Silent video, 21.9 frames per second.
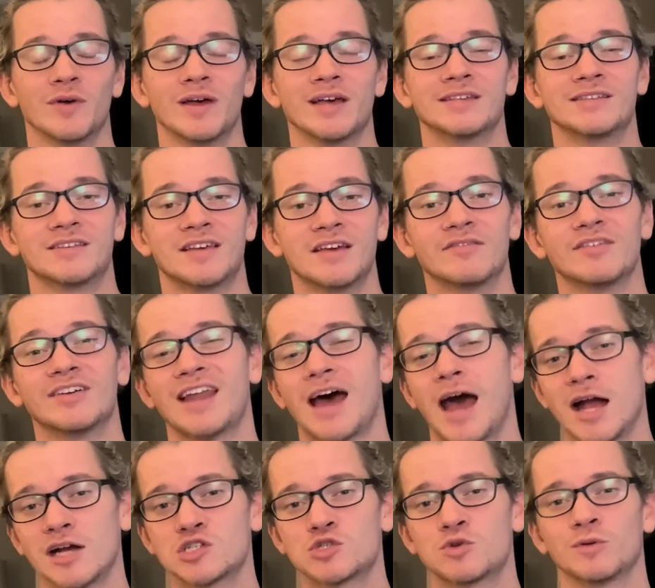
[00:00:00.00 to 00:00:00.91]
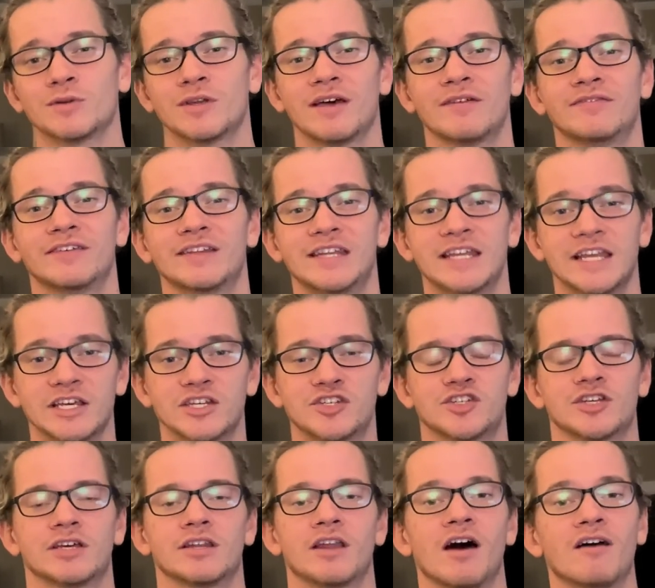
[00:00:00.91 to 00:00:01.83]
is give an actual
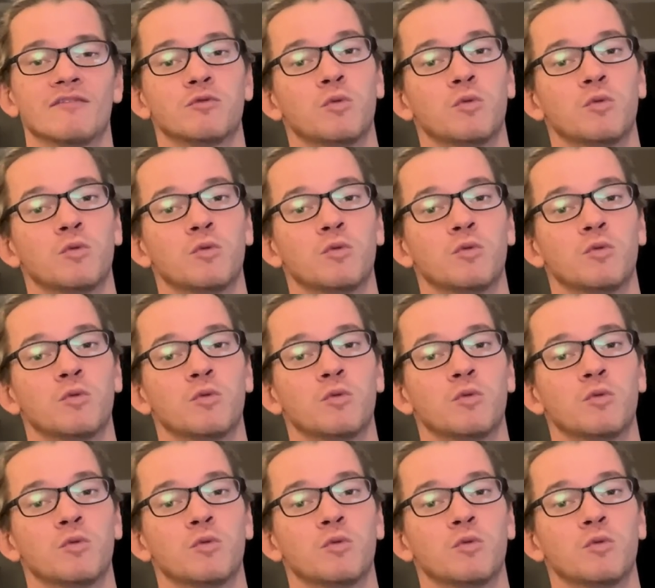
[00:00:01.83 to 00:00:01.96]
definition of